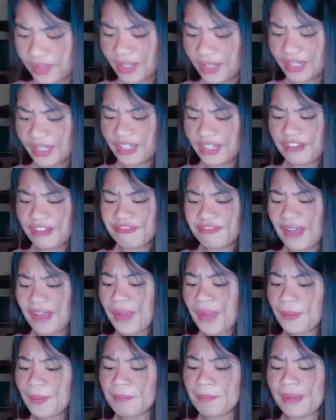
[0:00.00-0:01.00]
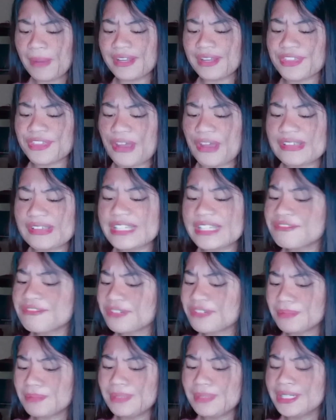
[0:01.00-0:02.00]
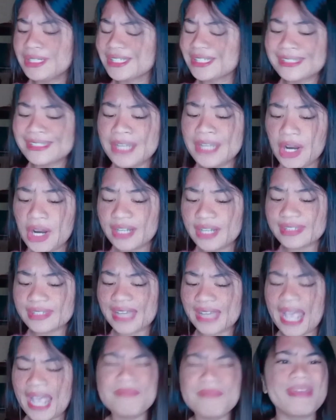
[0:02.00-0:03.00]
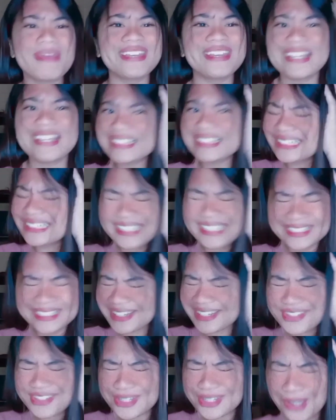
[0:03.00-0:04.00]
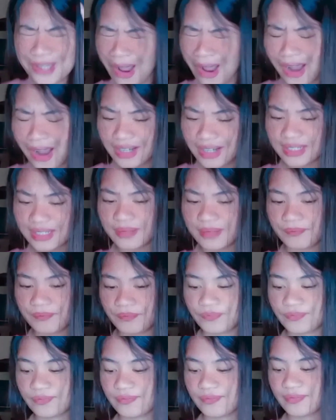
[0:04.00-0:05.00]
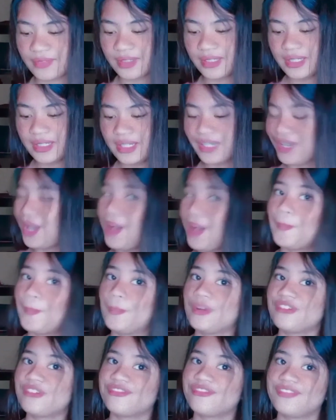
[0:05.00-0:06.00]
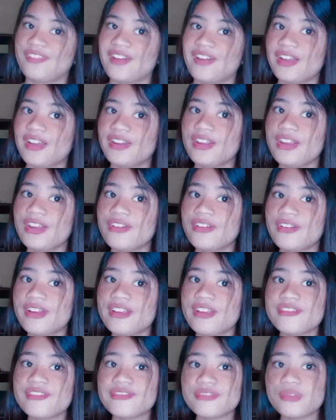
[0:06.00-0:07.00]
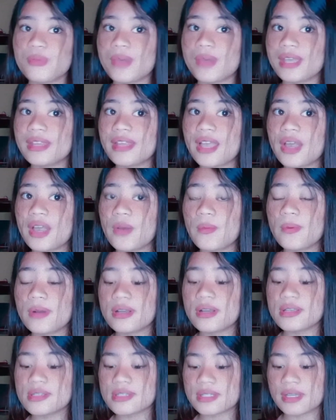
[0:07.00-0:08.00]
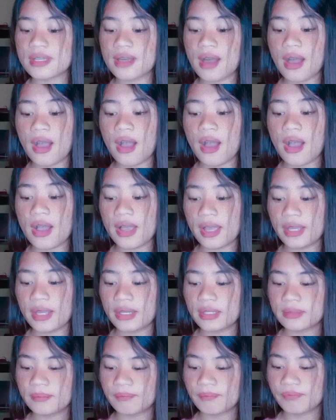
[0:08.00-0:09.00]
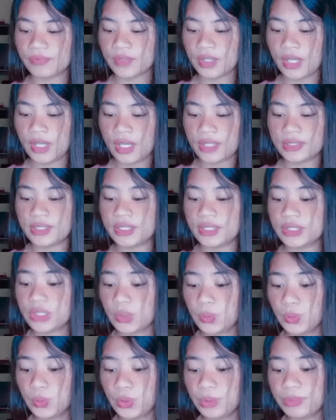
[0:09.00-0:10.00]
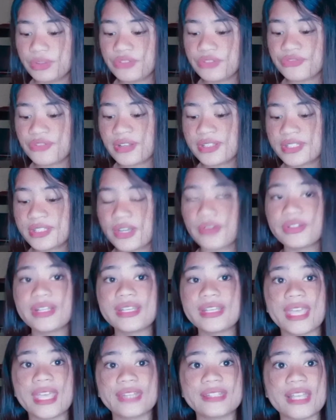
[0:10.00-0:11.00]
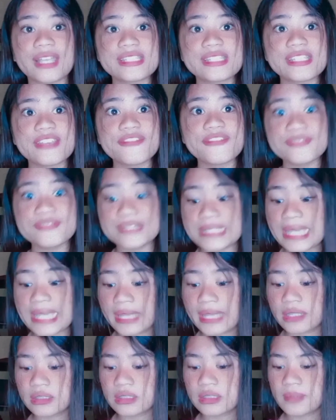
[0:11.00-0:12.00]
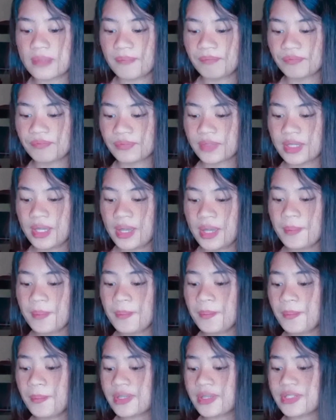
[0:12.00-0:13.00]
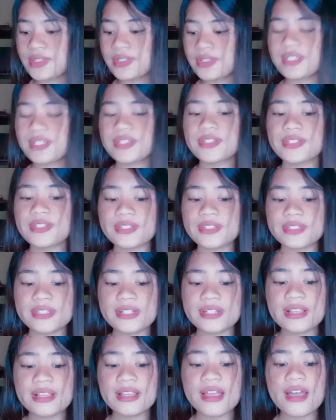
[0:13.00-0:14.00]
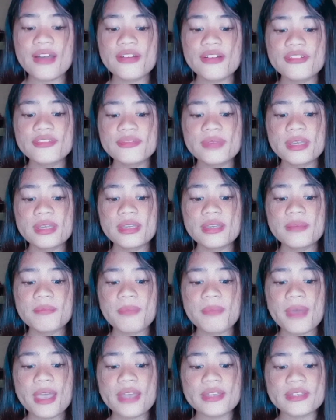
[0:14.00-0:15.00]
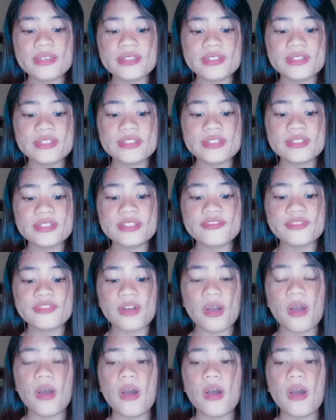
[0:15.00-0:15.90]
If I were but 1,000 feet beneath the earth, I might not hear that song. My father grieved when I was young. Then the woman fell down again as if dead. My sister loved me best of all.